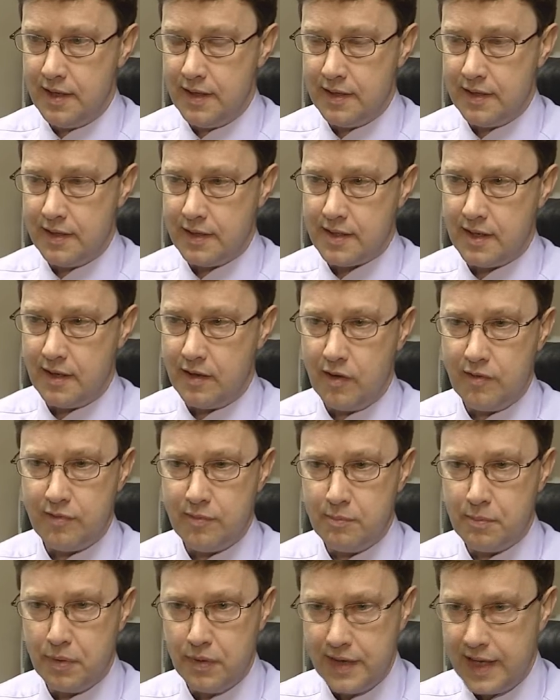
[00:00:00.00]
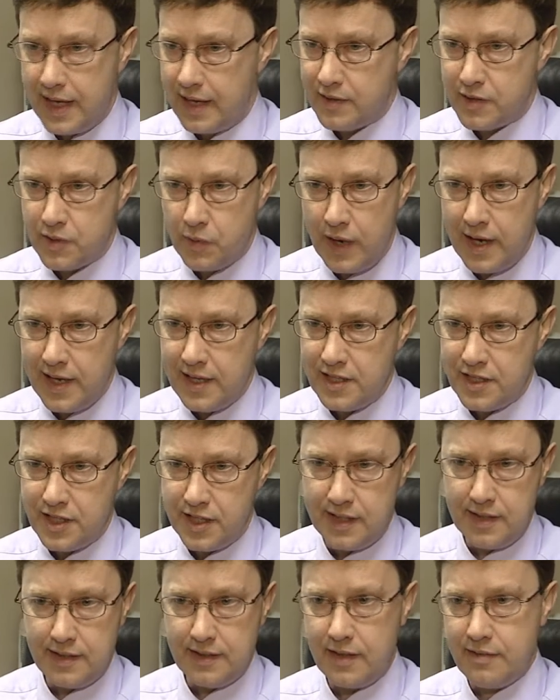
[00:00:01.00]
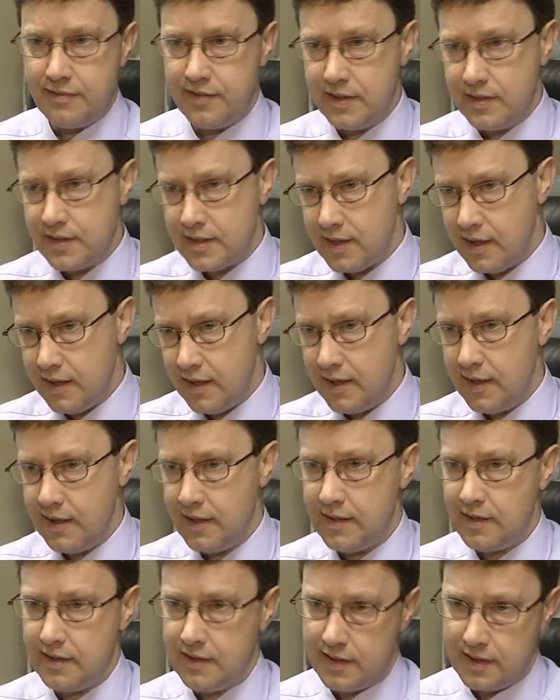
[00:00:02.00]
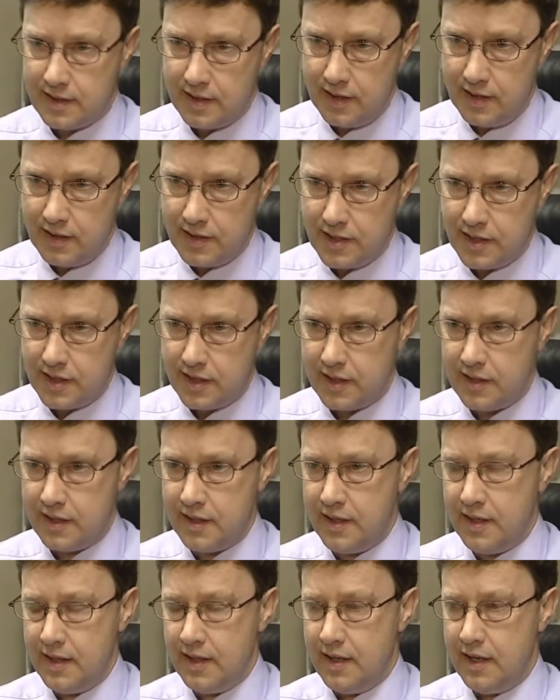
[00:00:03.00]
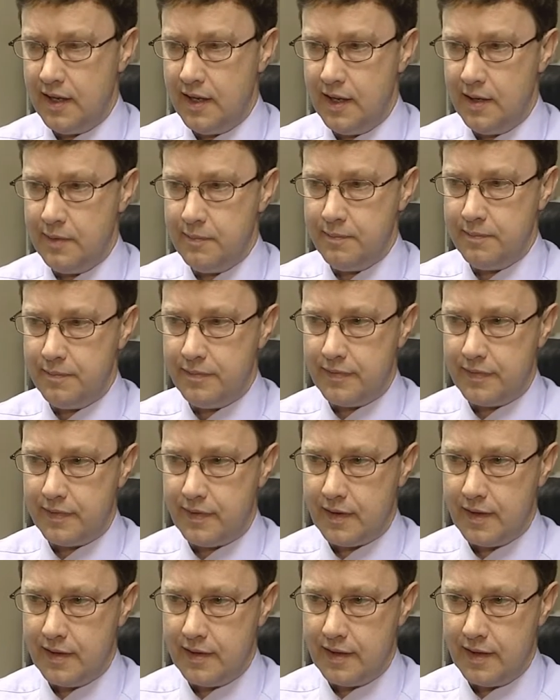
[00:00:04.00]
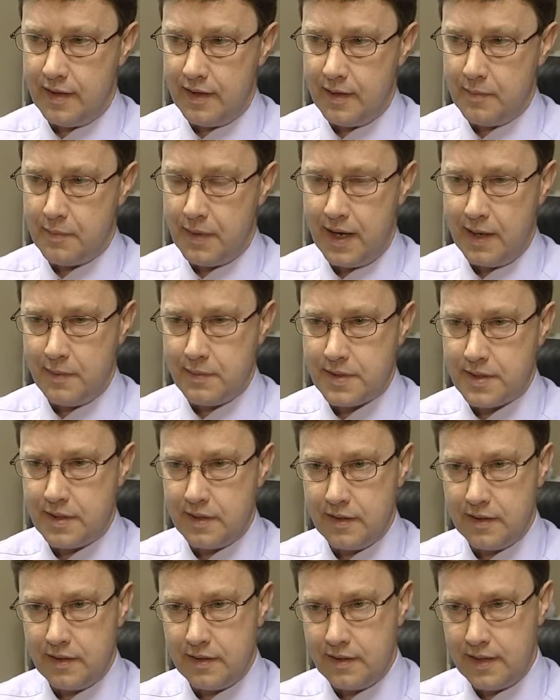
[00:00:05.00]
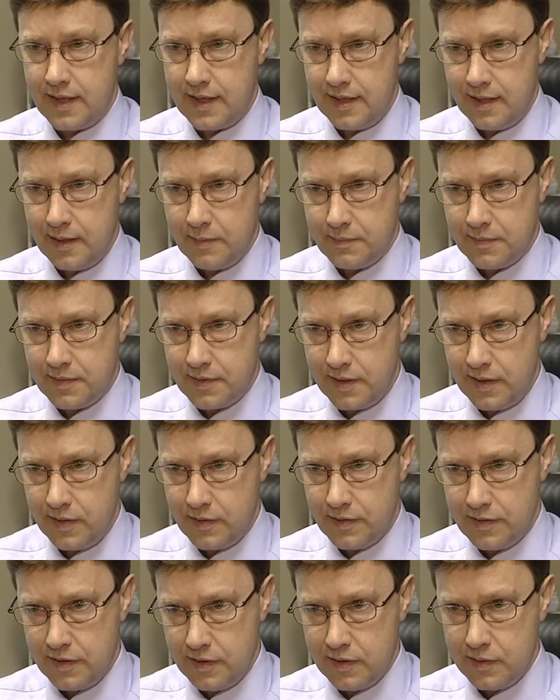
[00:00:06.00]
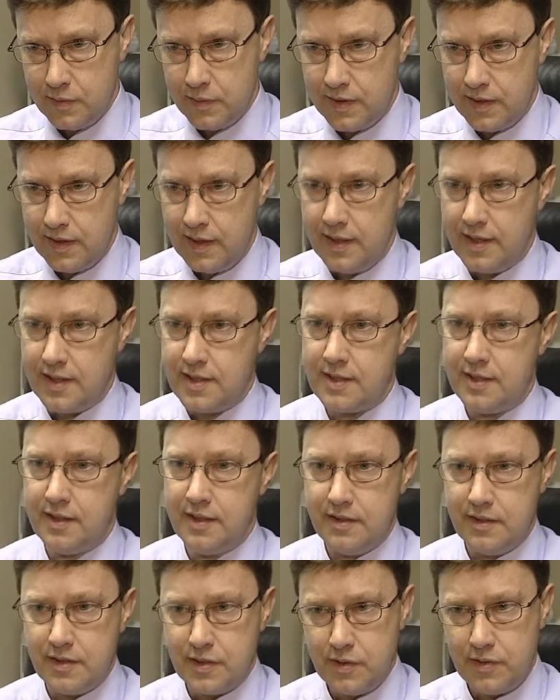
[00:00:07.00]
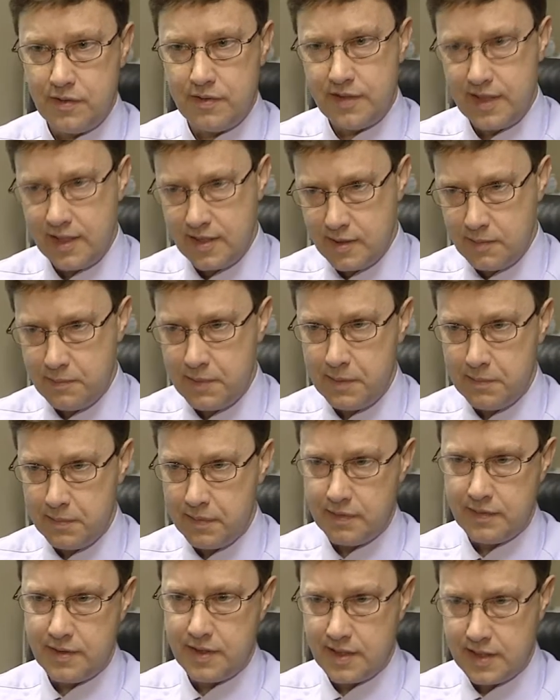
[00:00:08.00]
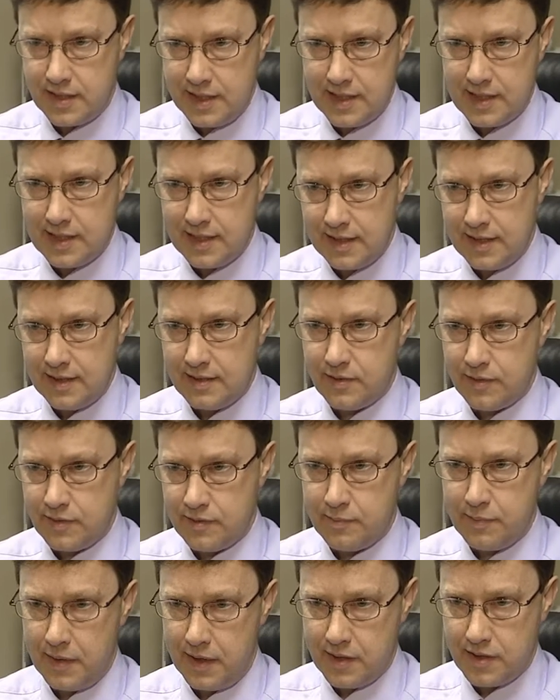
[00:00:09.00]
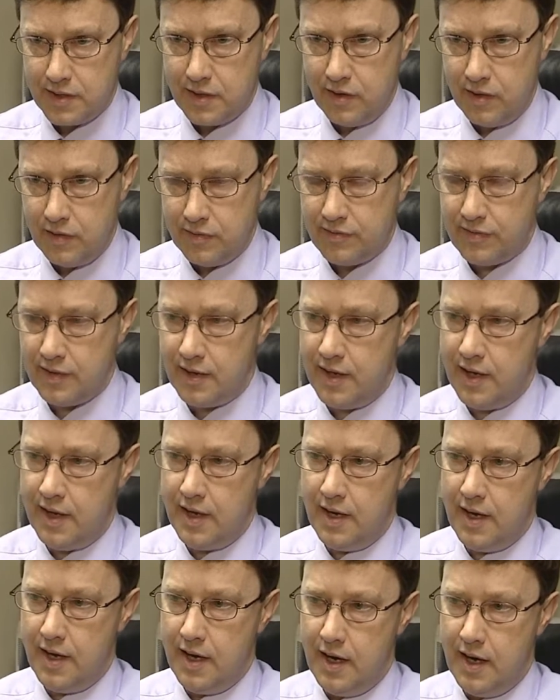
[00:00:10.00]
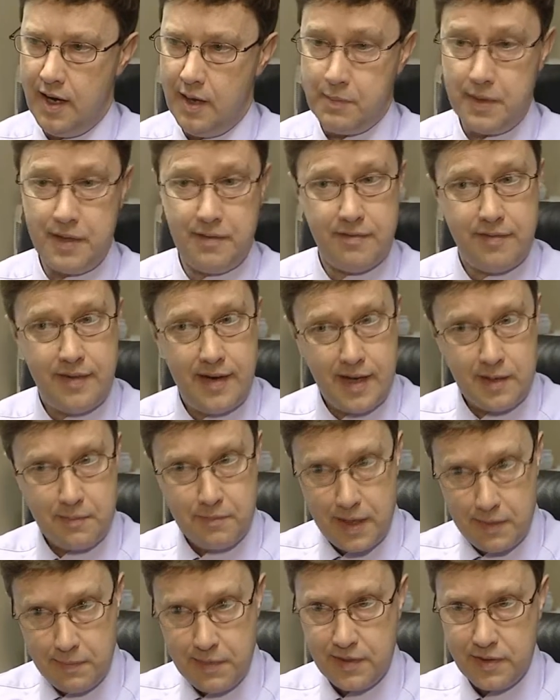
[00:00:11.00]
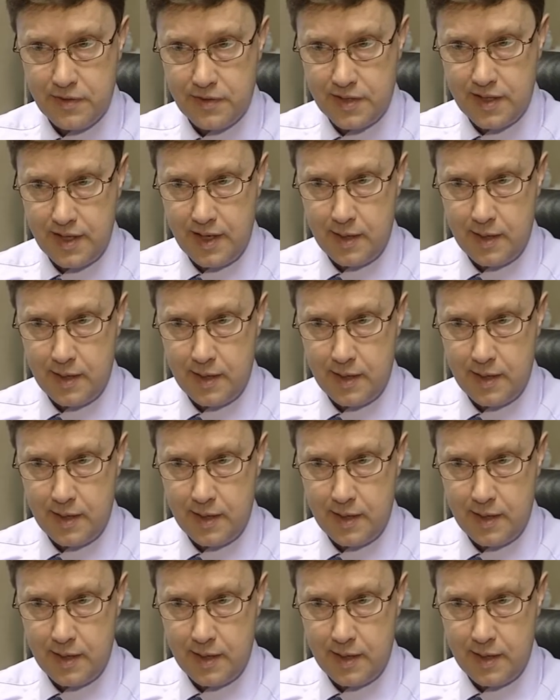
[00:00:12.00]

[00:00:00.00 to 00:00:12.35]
that are often put down to ageing. They feel tired, lethargic, they perhaps are getting up to go to the loo at night, the sort of things that people just easily sort of pass off, but in fact may be due to